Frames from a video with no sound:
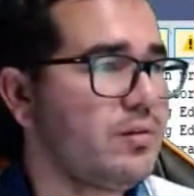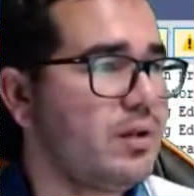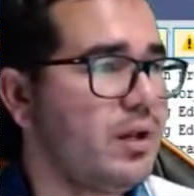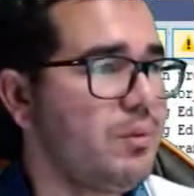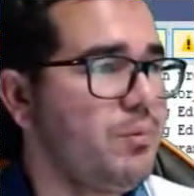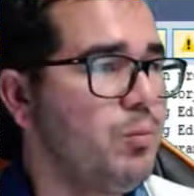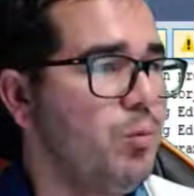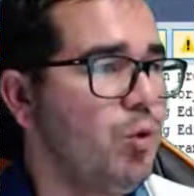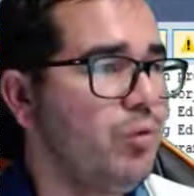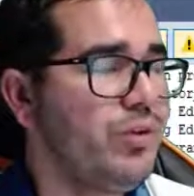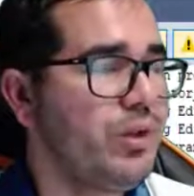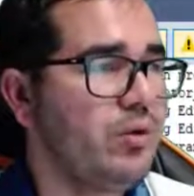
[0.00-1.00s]
I'm
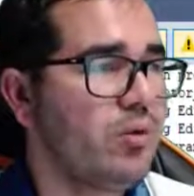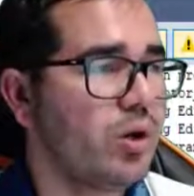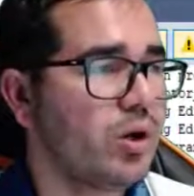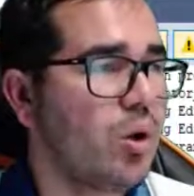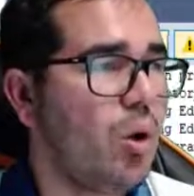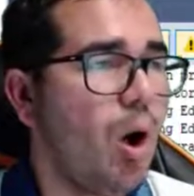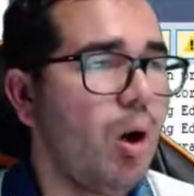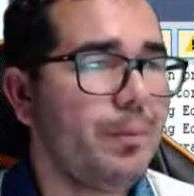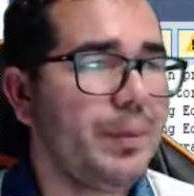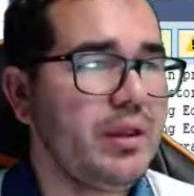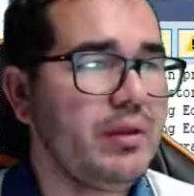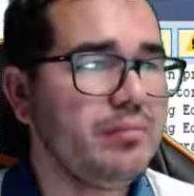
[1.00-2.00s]
moving or
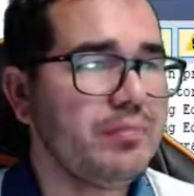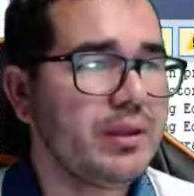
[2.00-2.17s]
copying